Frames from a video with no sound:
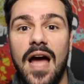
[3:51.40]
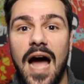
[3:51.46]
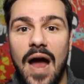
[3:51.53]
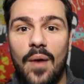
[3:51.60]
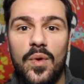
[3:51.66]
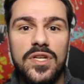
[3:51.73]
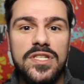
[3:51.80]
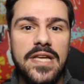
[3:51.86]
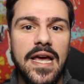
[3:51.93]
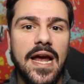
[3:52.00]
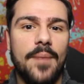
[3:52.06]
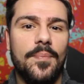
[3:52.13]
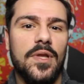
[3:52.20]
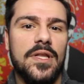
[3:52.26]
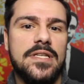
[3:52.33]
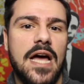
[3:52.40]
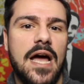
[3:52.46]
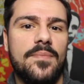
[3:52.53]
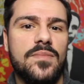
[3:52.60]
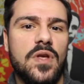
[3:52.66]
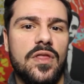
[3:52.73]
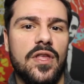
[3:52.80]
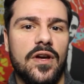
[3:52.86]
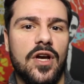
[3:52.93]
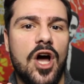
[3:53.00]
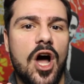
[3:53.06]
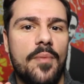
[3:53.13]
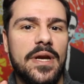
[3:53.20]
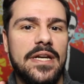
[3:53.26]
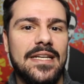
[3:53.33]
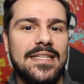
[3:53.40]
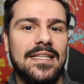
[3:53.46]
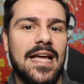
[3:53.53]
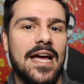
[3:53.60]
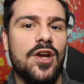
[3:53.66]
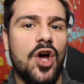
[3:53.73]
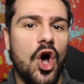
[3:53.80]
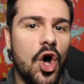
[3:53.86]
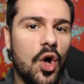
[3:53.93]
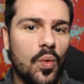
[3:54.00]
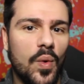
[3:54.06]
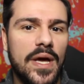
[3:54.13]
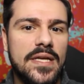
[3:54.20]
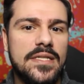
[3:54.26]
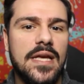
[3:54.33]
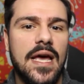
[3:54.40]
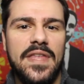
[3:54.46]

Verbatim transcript: I will say a couple of times the comedy doesn't land always.